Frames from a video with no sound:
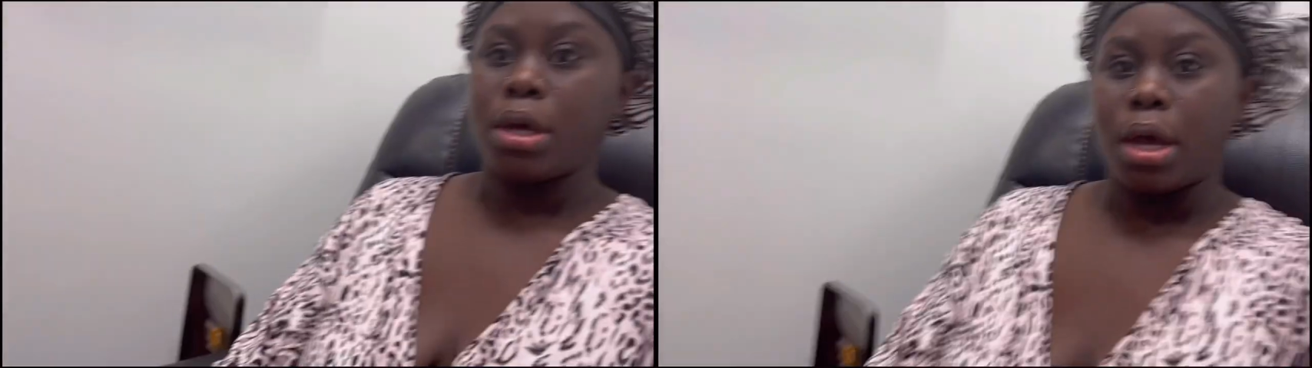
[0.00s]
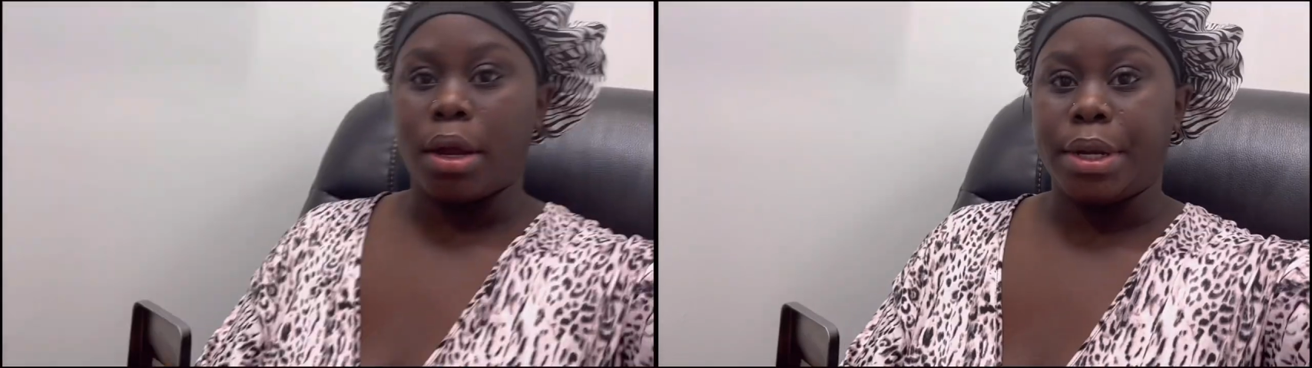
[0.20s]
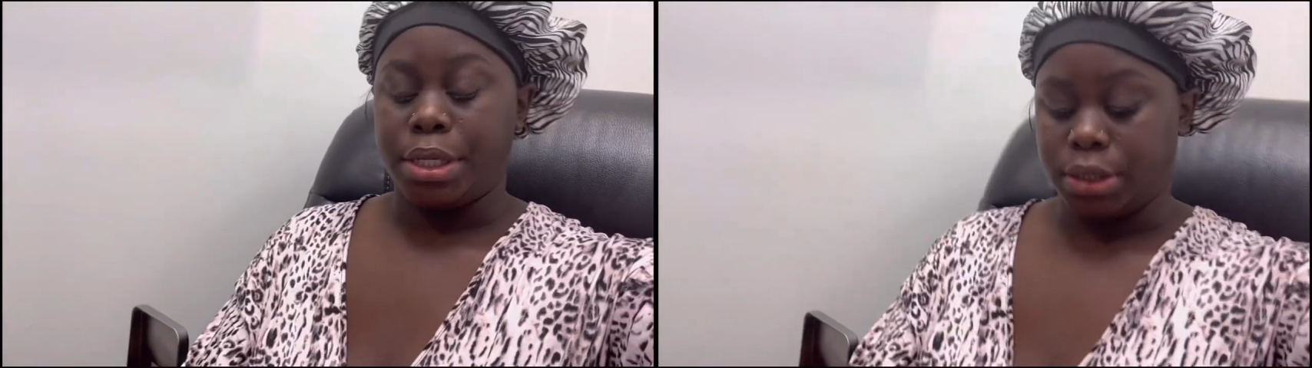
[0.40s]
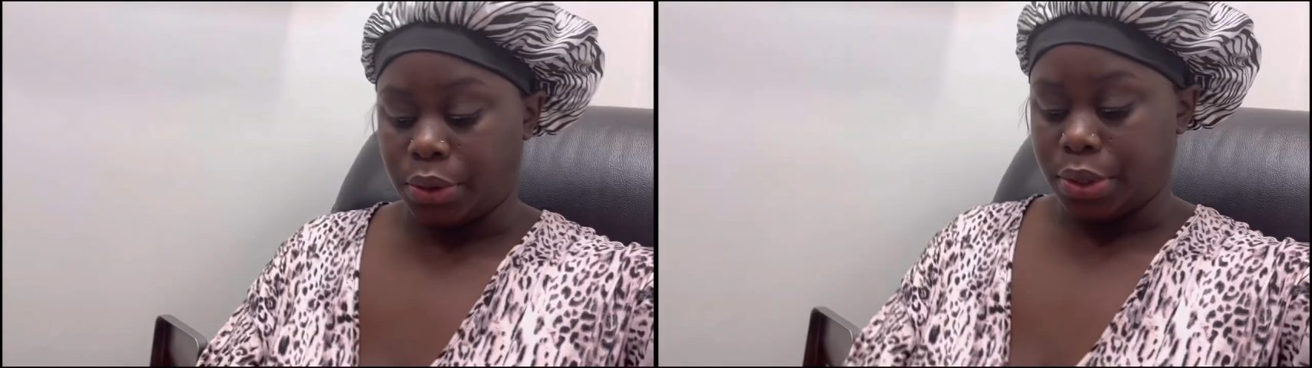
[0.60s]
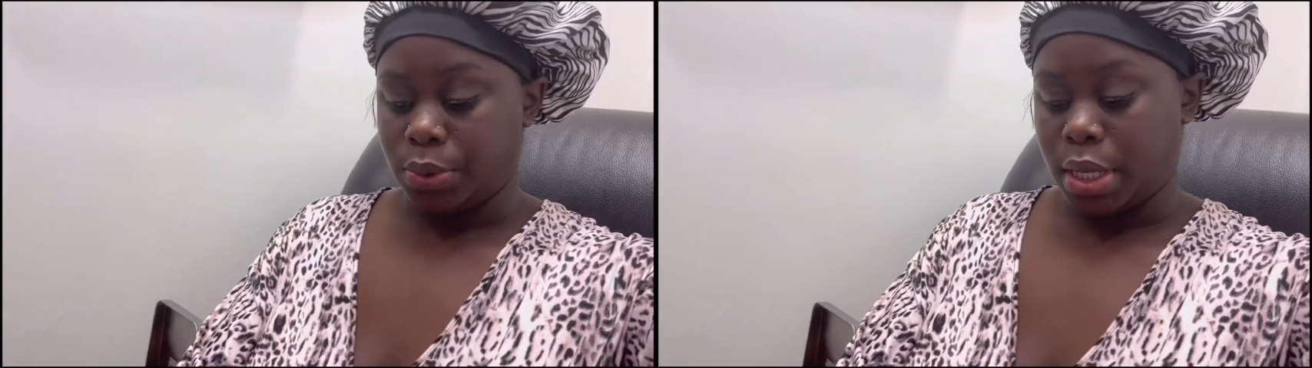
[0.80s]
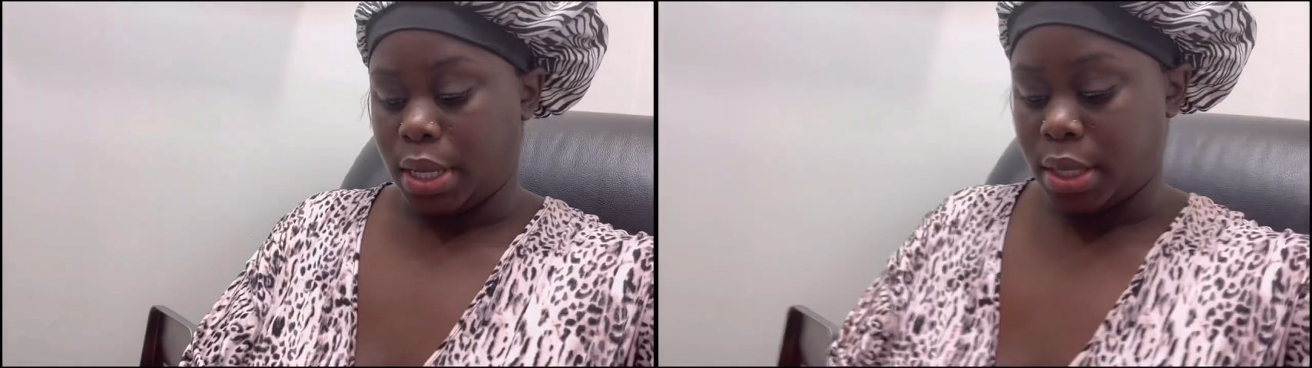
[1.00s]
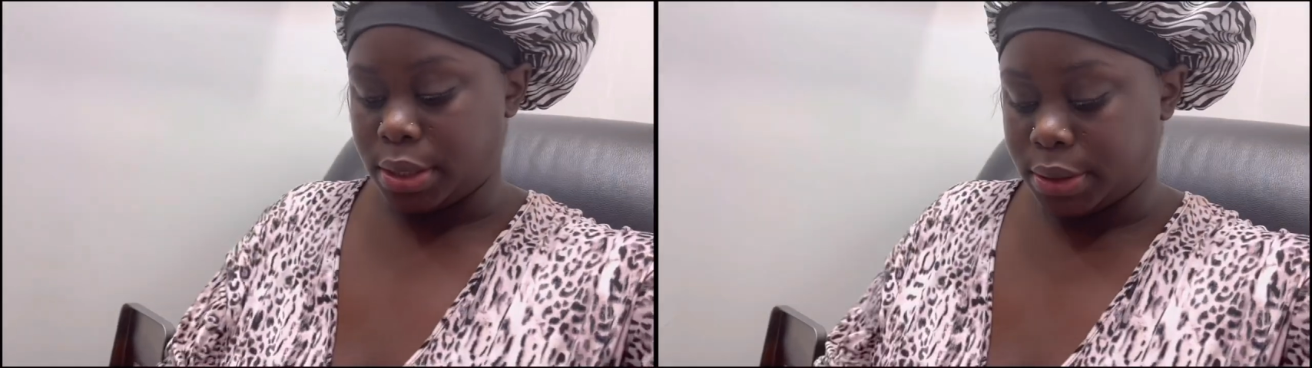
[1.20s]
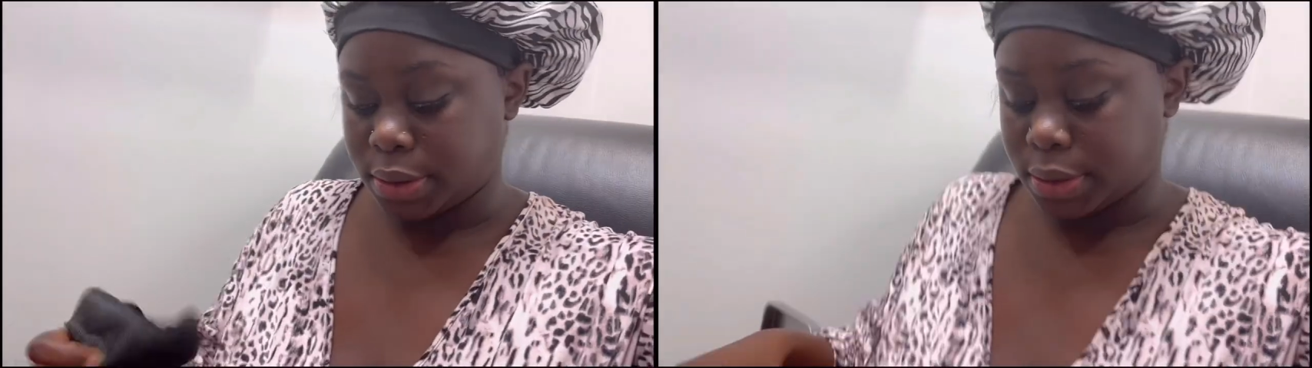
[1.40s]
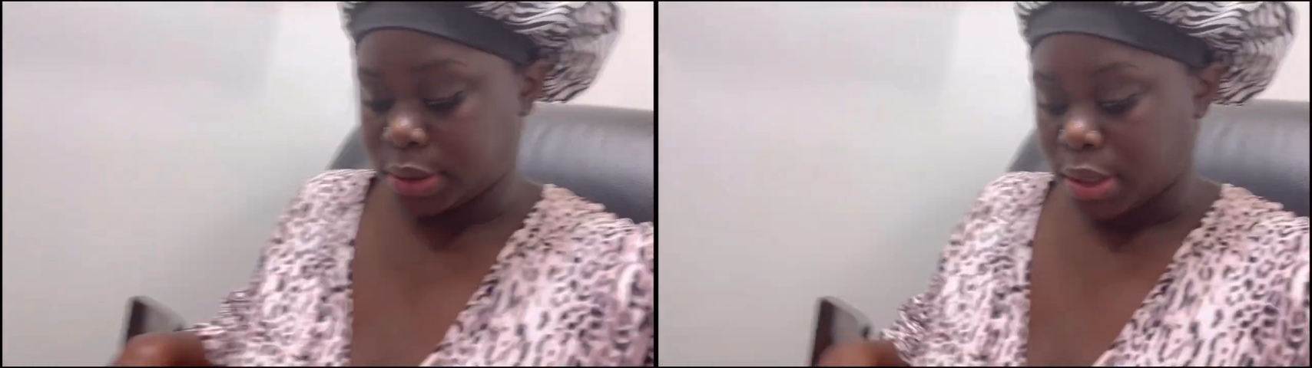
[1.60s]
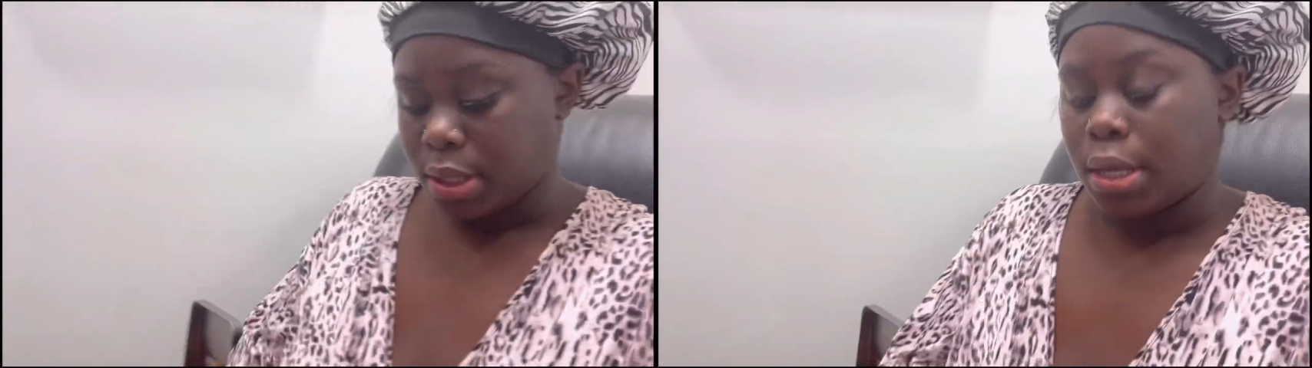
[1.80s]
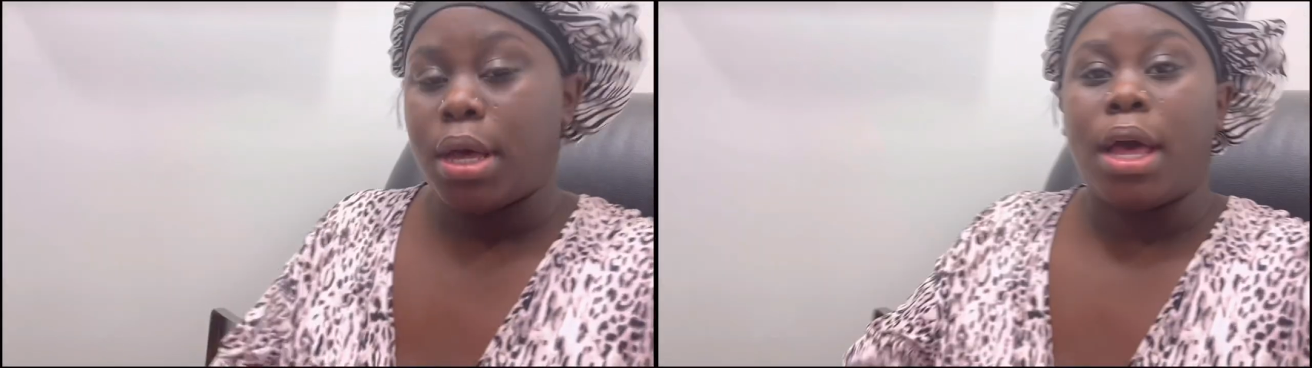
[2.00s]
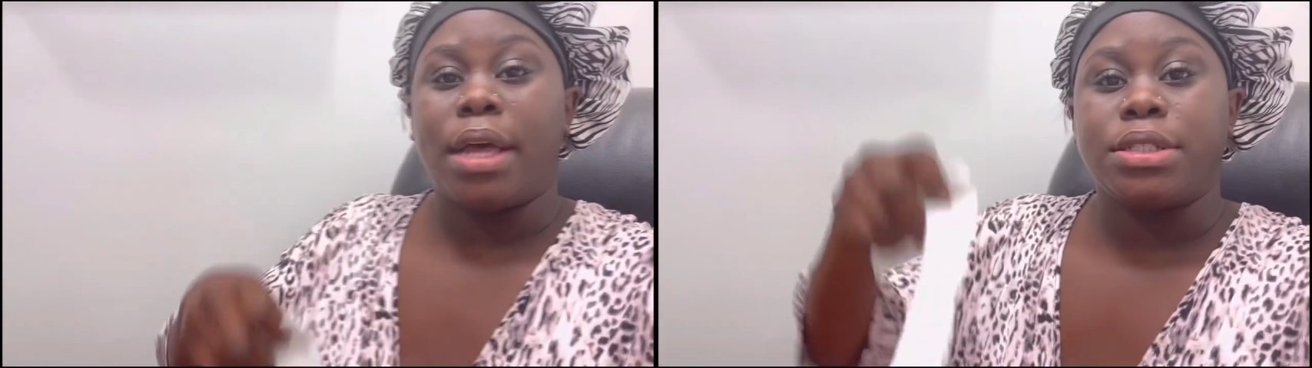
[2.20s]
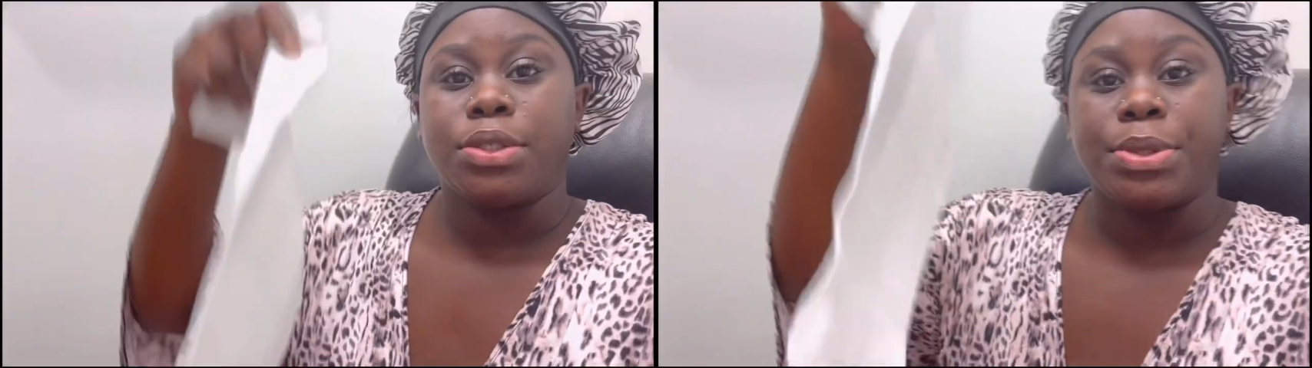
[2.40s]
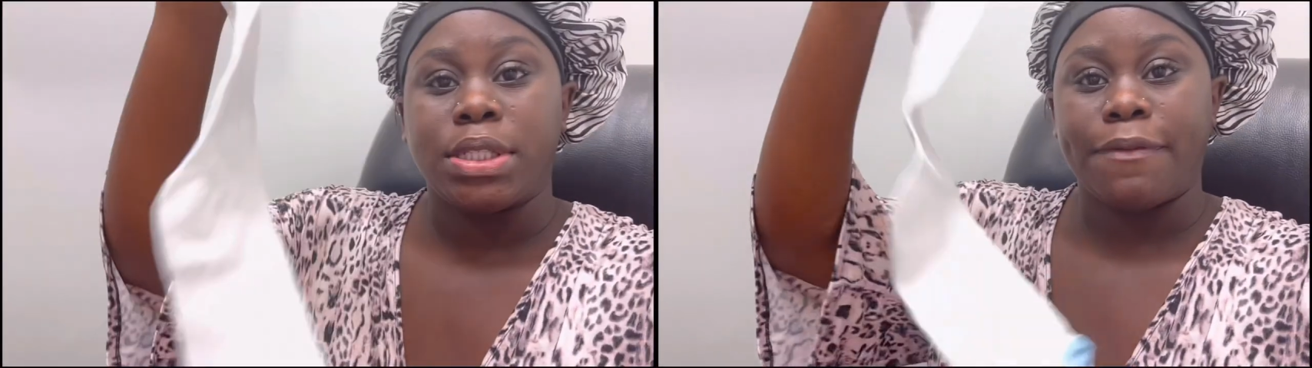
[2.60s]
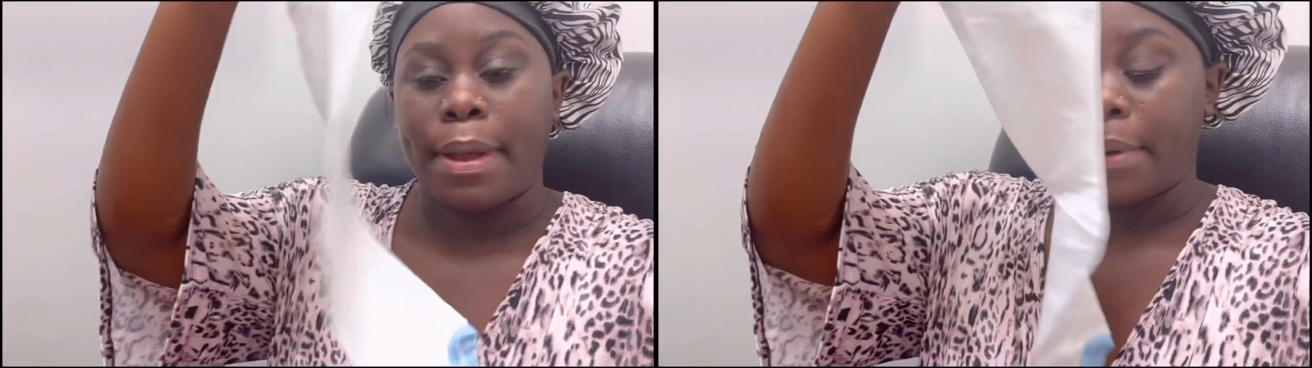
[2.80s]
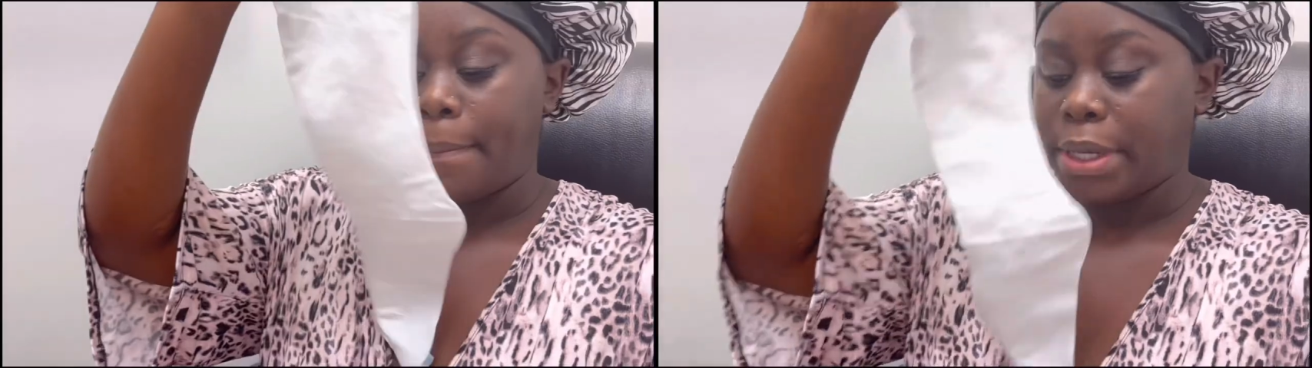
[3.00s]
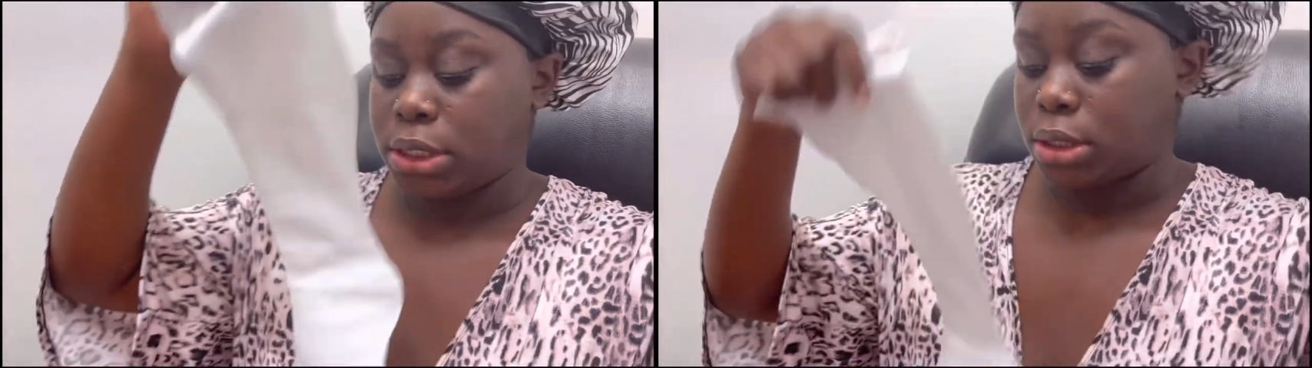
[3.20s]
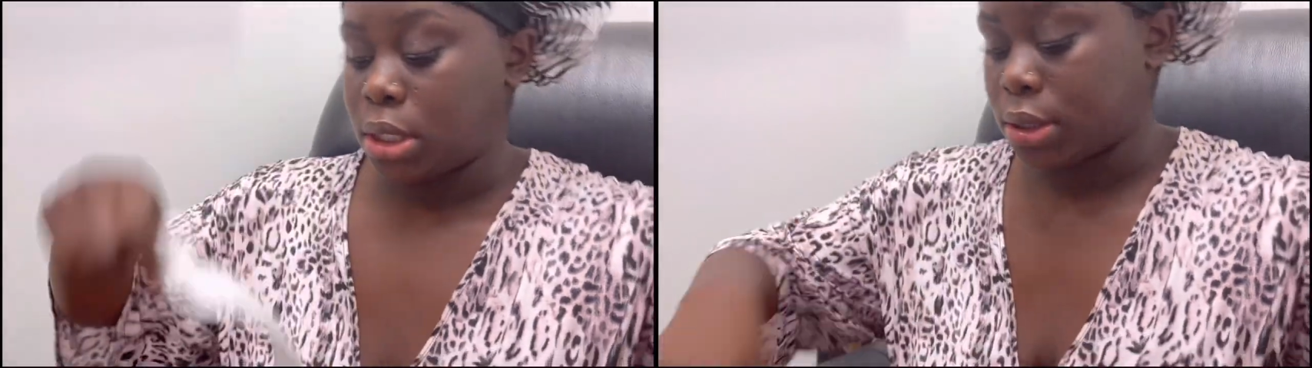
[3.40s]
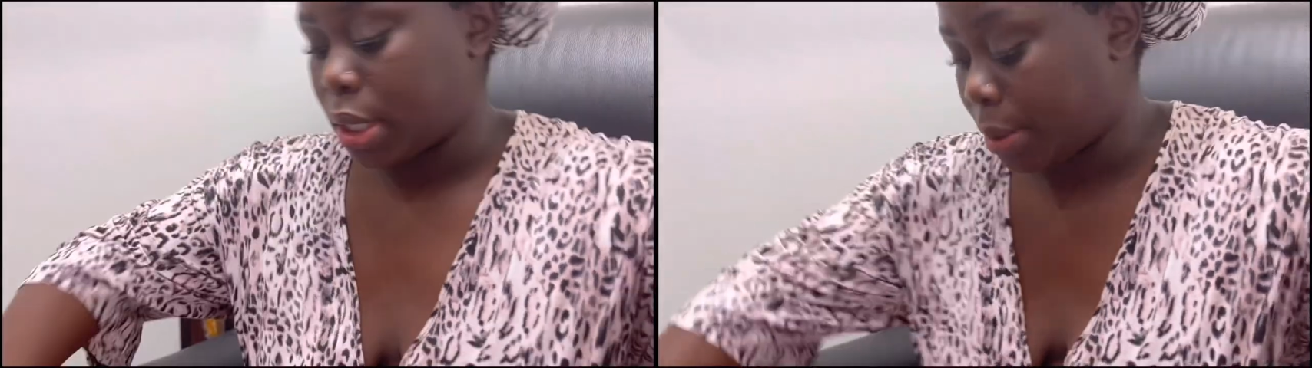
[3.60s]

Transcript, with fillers: Alrighty, so you guys. I just received my compression socks. I gotta